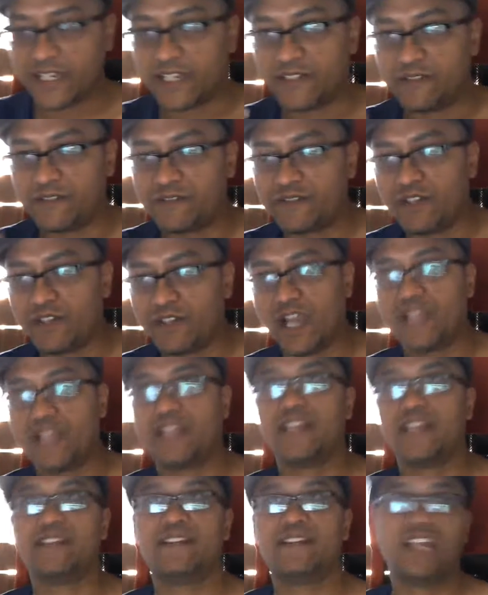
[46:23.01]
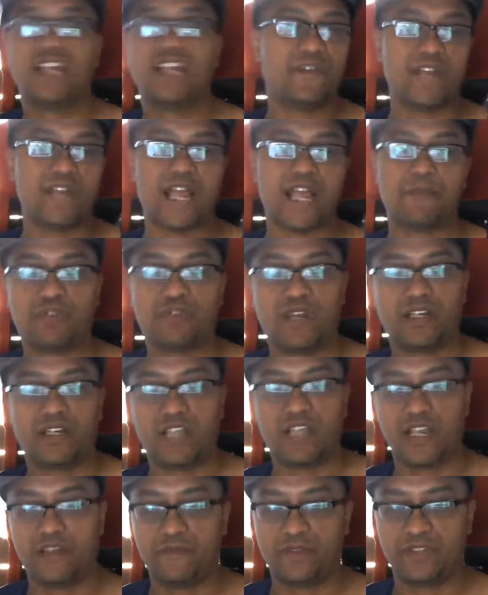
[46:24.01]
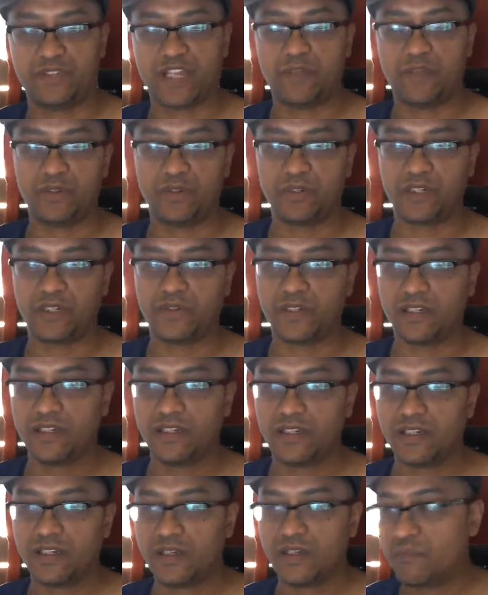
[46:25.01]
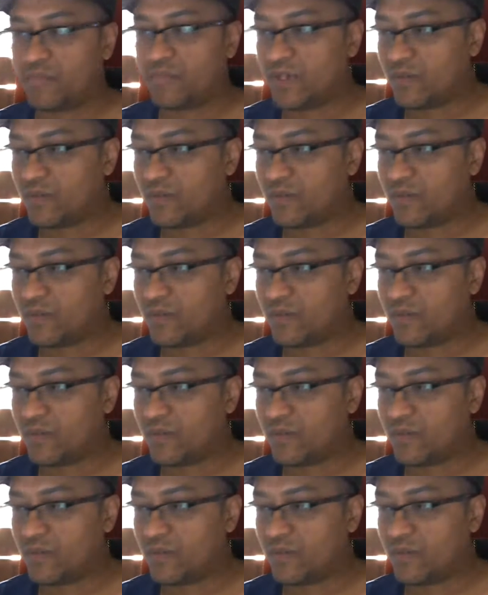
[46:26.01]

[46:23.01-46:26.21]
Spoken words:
and I get it's kind of an abstract kind of example you're giving, but